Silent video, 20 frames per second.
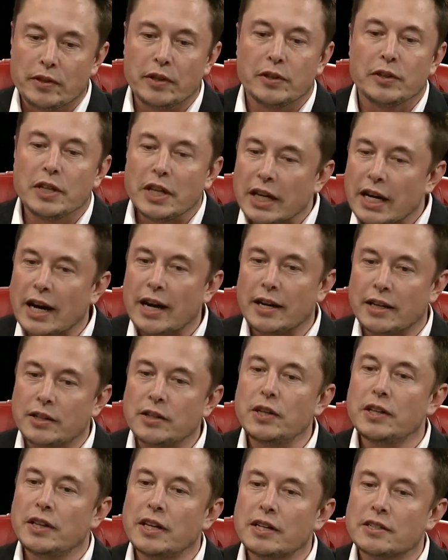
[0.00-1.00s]

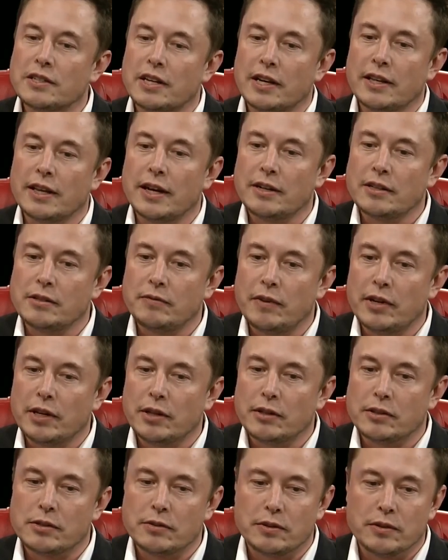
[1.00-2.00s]
need things like that
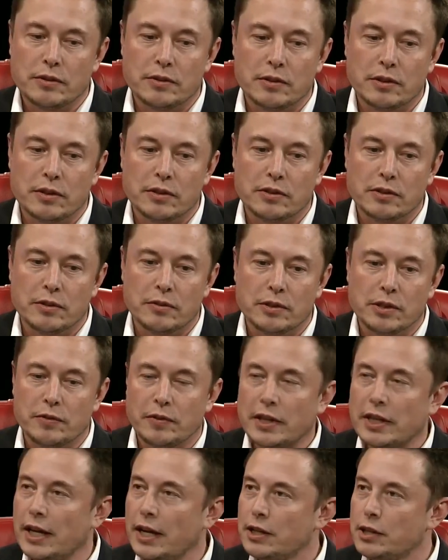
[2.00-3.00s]
to
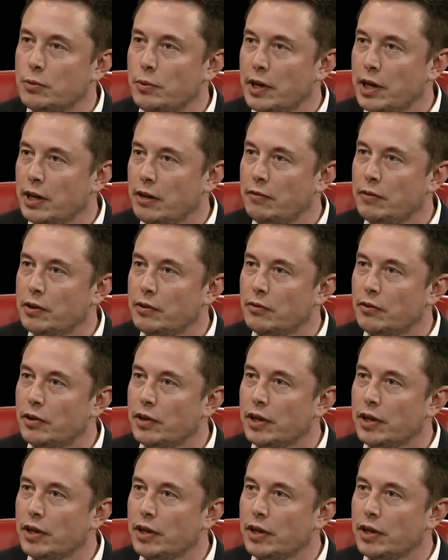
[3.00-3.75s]
be glad to wake up in the